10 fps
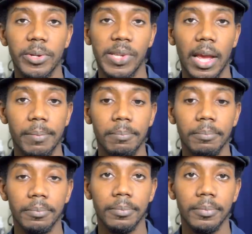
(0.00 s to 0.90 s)
design.
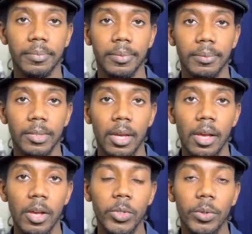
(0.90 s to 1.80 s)

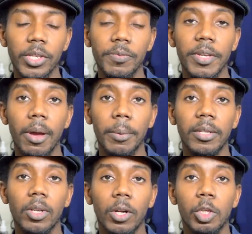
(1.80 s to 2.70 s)
So in this video, I'm
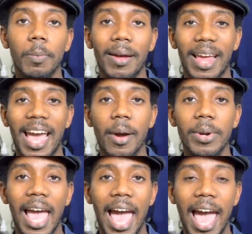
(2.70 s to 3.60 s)
gonna talk to you about how
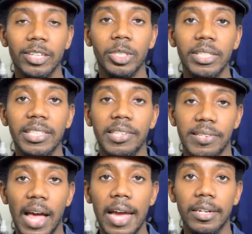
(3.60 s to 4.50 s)
to actually
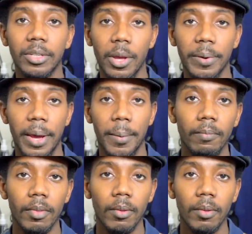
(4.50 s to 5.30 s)
design a logo.